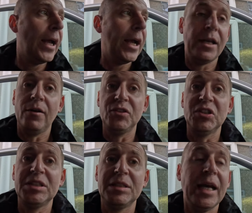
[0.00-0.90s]
And I've
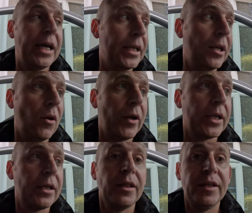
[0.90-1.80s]
just had it
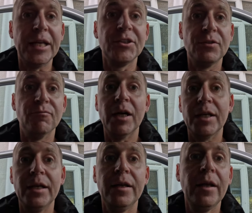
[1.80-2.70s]
like the engine
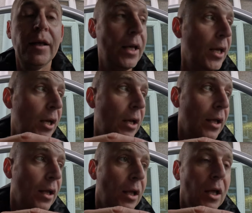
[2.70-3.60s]
running
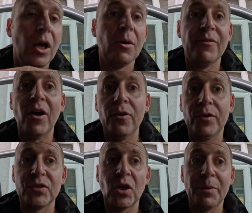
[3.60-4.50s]
with it over
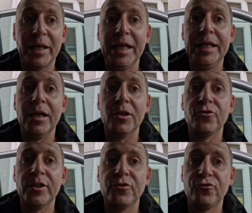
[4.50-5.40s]
the top of the heater
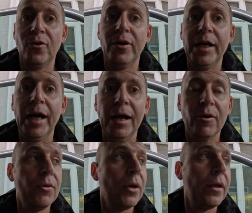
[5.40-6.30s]
trying to dry it
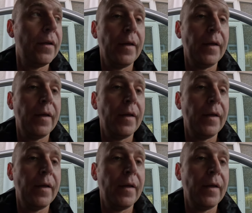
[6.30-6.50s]
out.